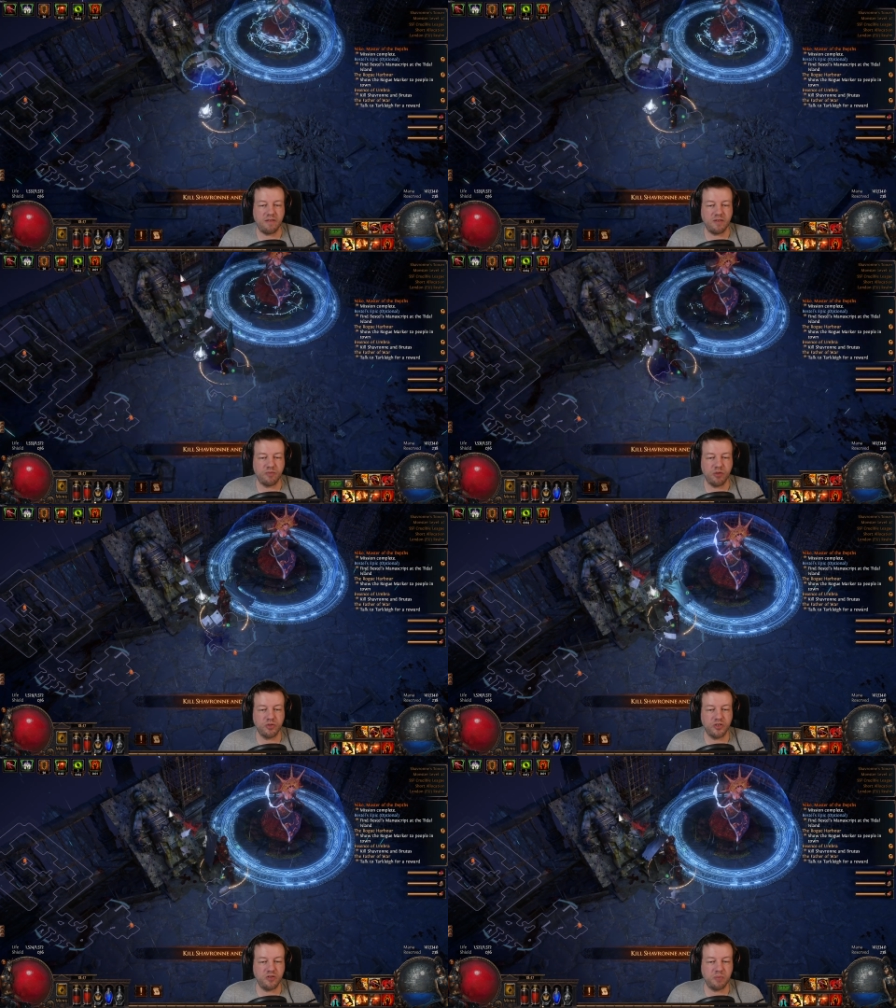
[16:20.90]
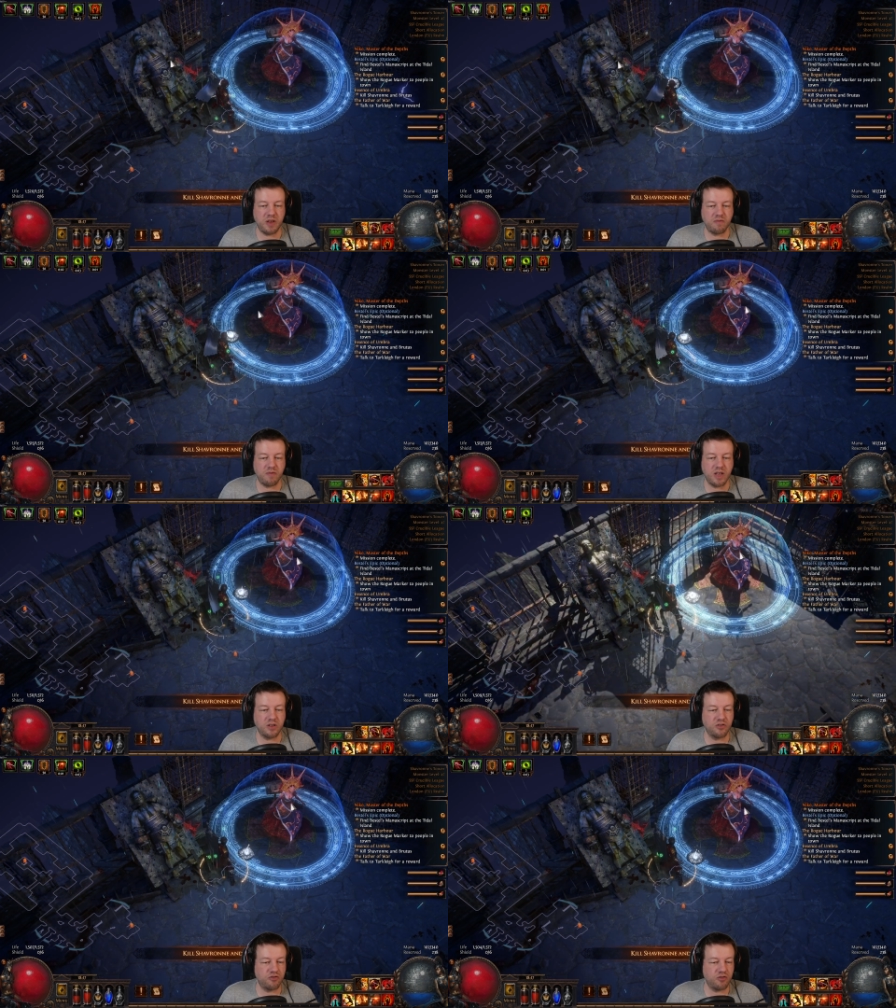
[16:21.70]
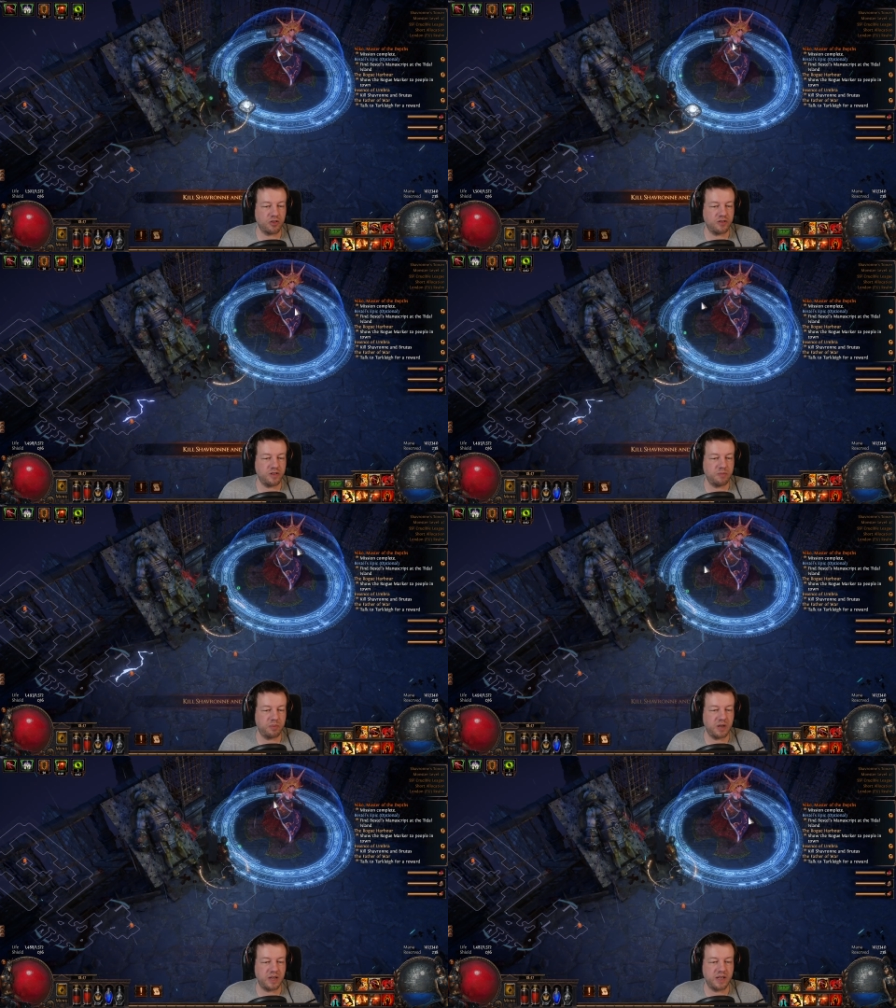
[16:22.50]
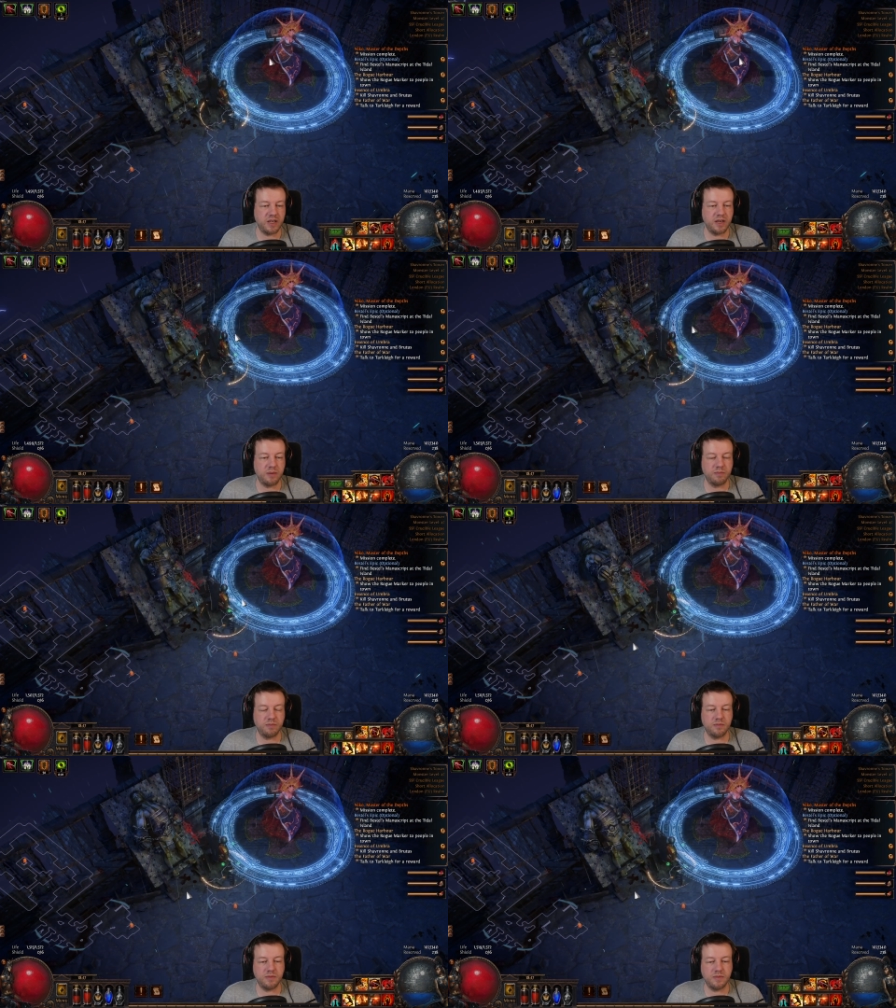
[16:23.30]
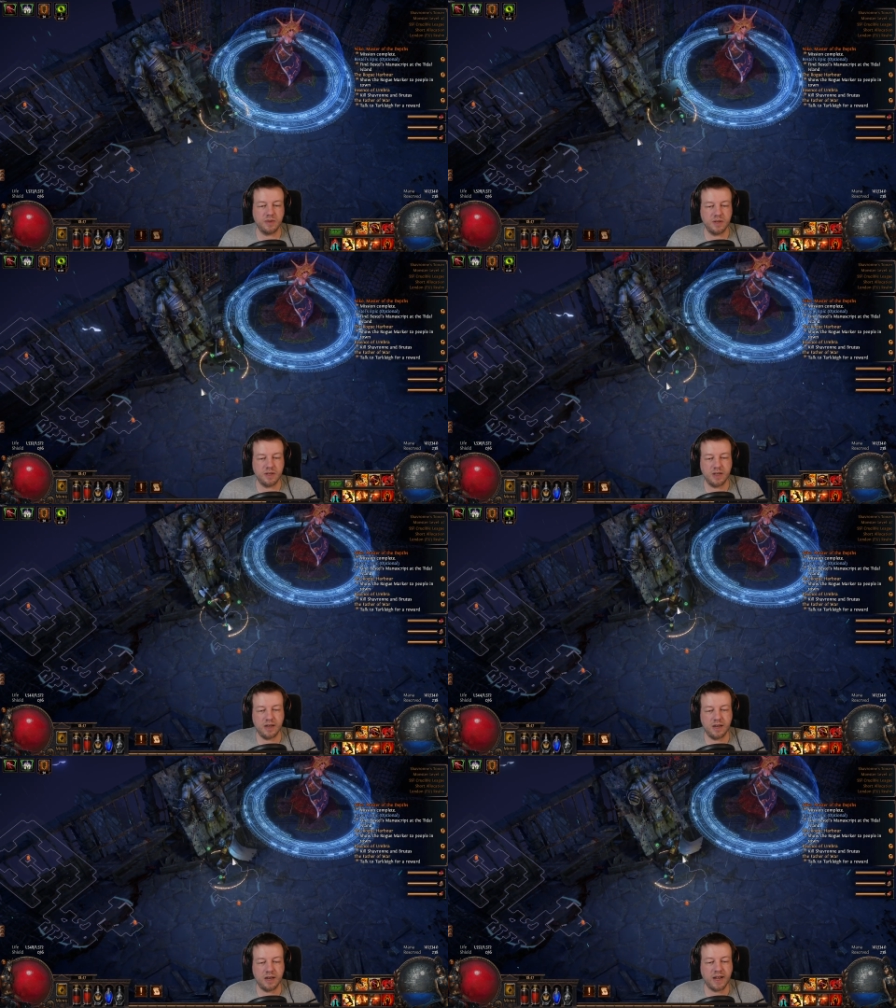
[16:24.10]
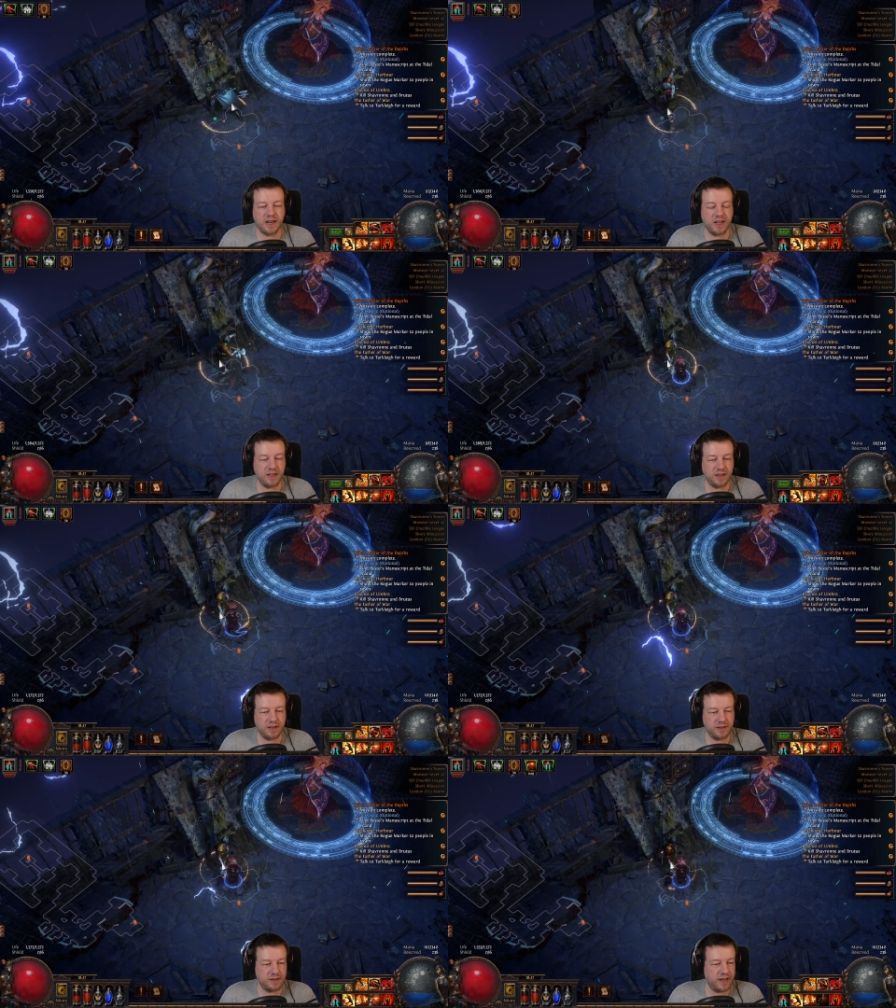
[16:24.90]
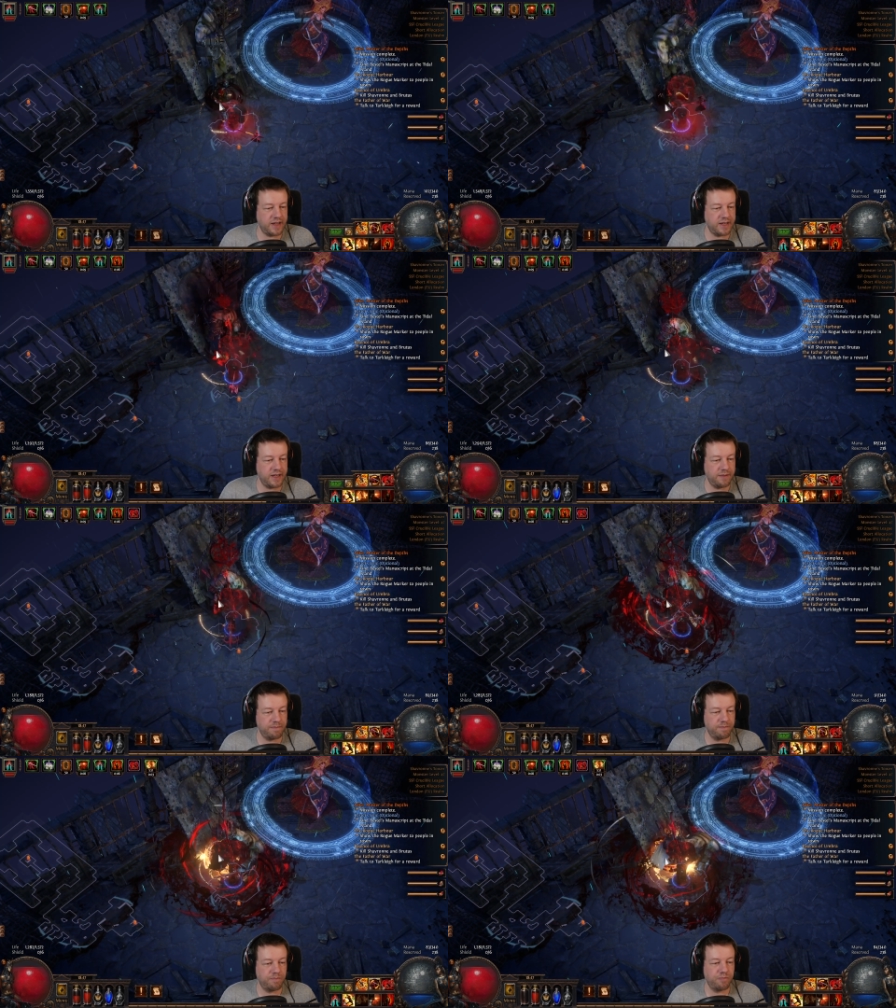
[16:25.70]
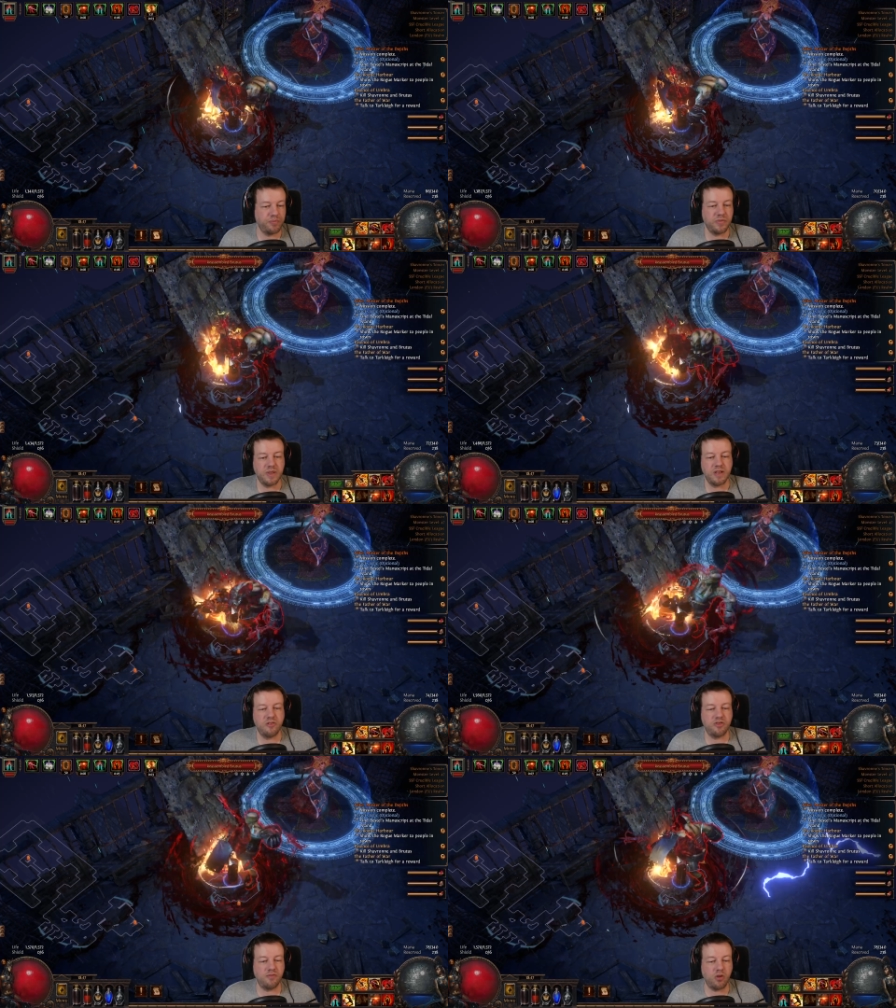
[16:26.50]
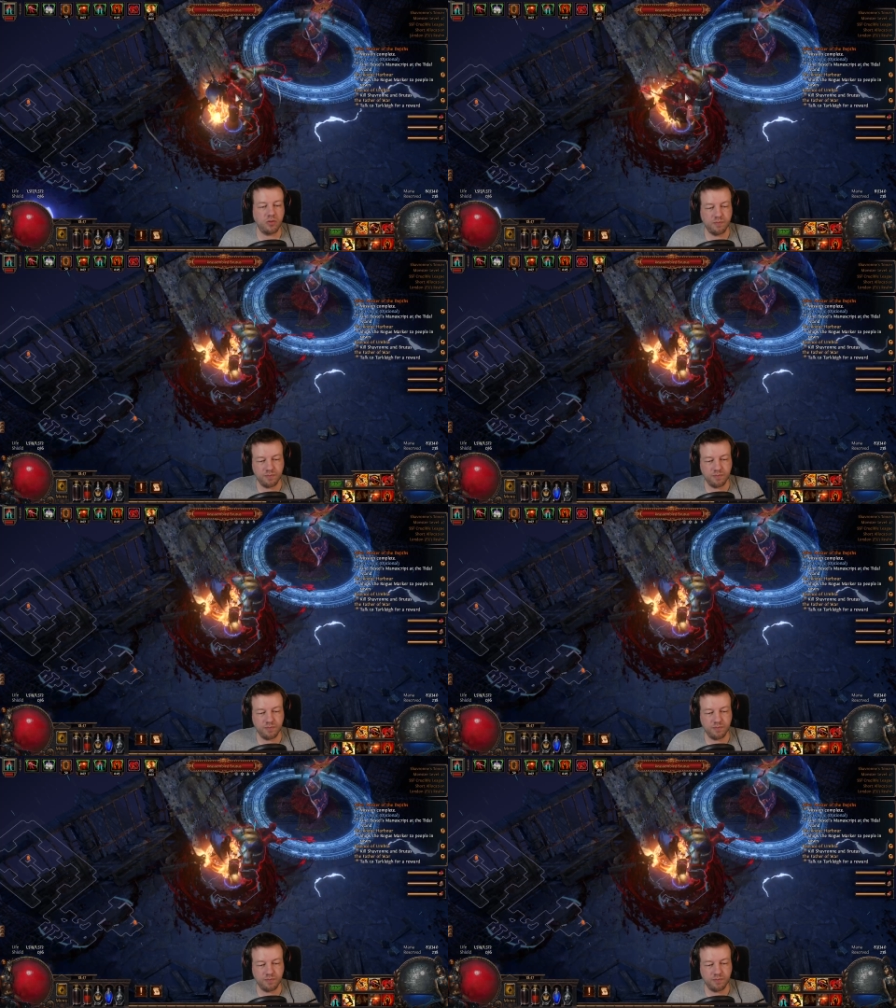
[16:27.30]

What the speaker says: is Brutus being reconstructed by Lightning Lady, Chevron.